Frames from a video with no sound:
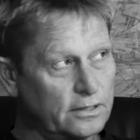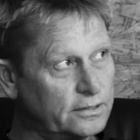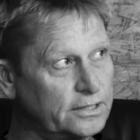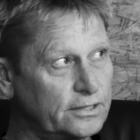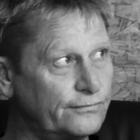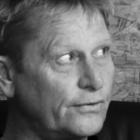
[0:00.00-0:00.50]
I
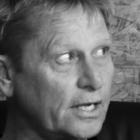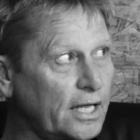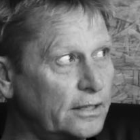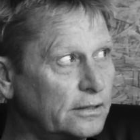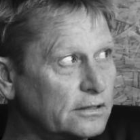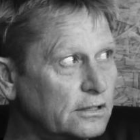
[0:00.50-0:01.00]
was
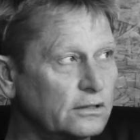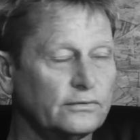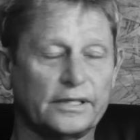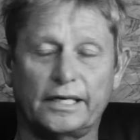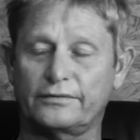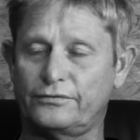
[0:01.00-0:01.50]
fucking looked
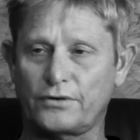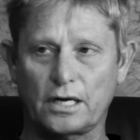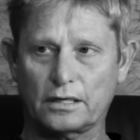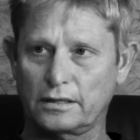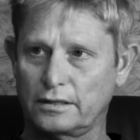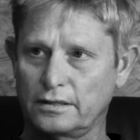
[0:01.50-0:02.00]
over like, fuck.